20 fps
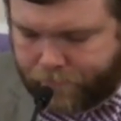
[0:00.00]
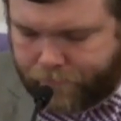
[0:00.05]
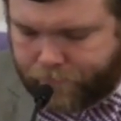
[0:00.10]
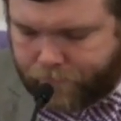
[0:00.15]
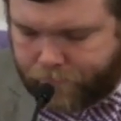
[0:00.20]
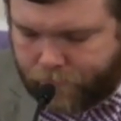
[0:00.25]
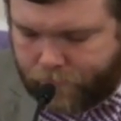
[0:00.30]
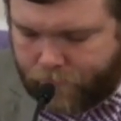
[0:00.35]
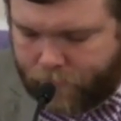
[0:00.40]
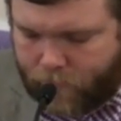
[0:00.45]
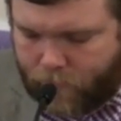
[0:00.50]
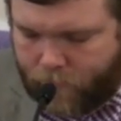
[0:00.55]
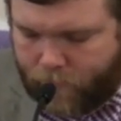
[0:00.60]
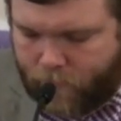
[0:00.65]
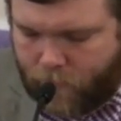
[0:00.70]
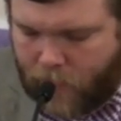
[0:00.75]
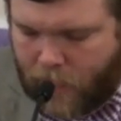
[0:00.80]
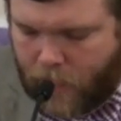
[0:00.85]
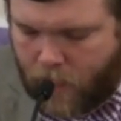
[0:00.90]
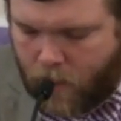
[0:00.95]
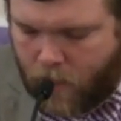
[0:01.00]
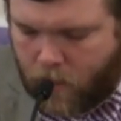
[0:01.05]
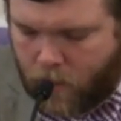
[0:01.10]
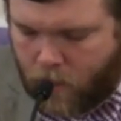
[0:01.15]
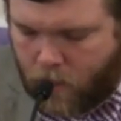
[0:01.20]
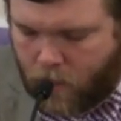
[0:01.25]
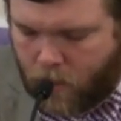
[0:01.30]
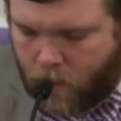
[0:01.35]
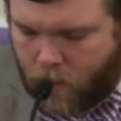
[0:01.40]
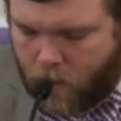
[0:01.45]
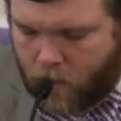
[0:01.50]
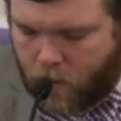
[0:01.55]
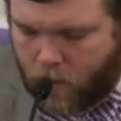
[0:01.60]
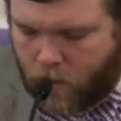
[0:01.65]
(no one is talking)